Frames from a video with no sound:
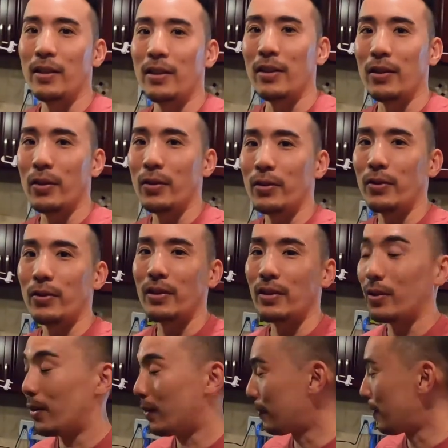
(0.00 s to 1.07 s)
to the grocery
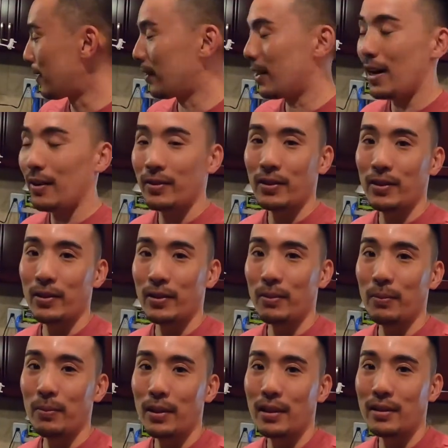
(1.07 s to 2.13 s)
store if I don't have to,
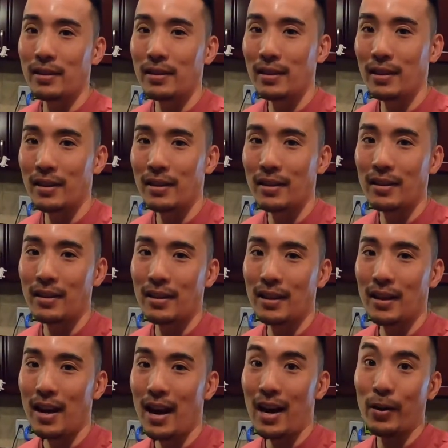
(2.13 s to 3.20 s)
plus
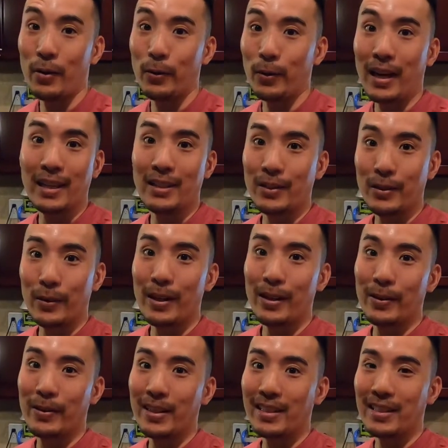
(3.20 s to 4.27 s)
I don't like to
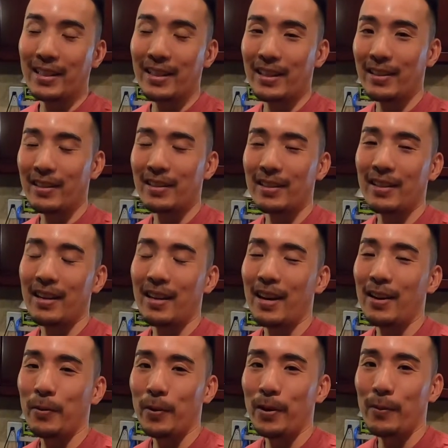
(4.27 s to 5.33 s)
anyways, and I
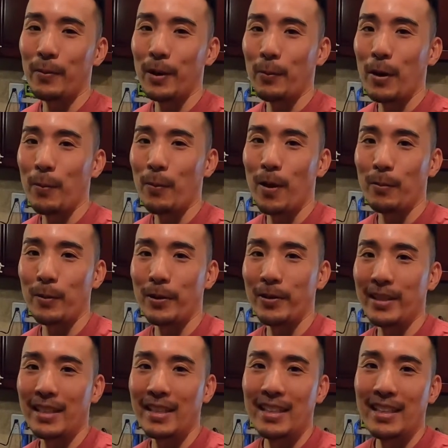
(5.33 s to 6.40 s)
don't want to make my mom do
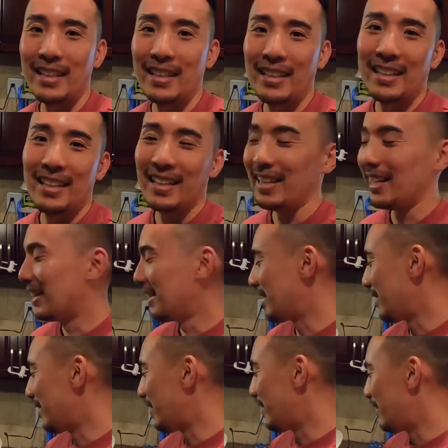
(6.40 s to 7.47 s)
it.
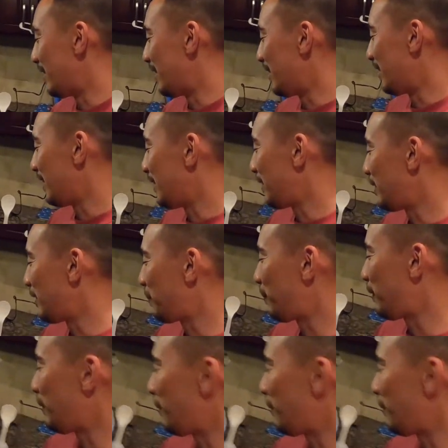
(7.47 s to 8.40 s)
So just pretty